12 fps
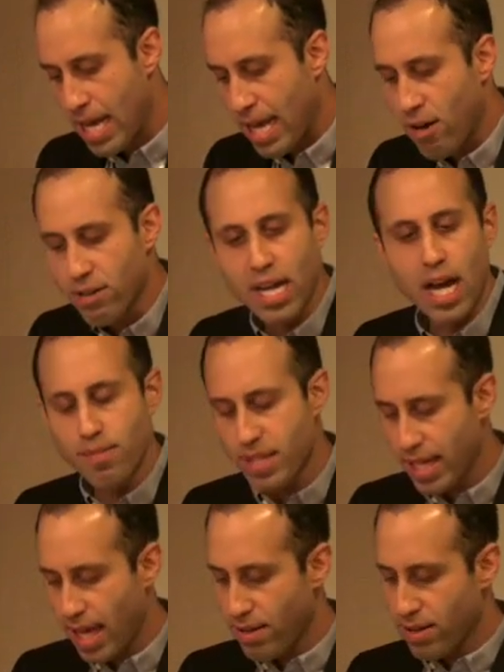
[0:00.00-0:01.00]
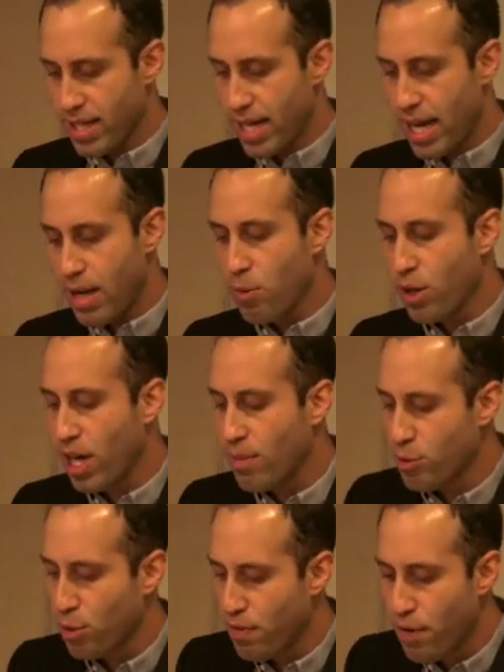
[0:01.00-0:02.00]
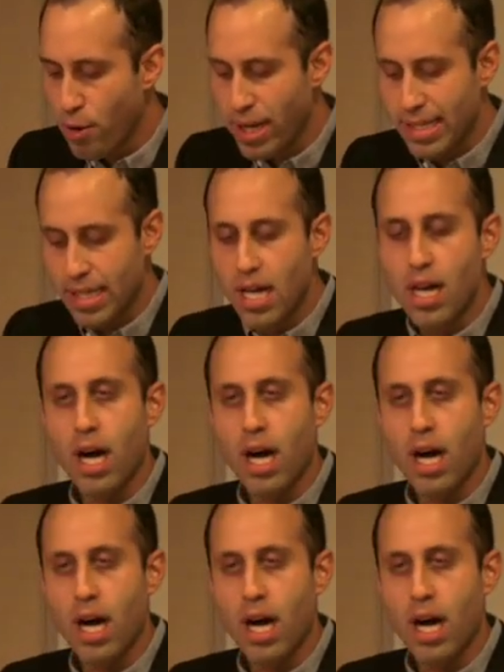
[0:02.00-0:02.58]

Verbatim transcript: And our time together today will come to a focus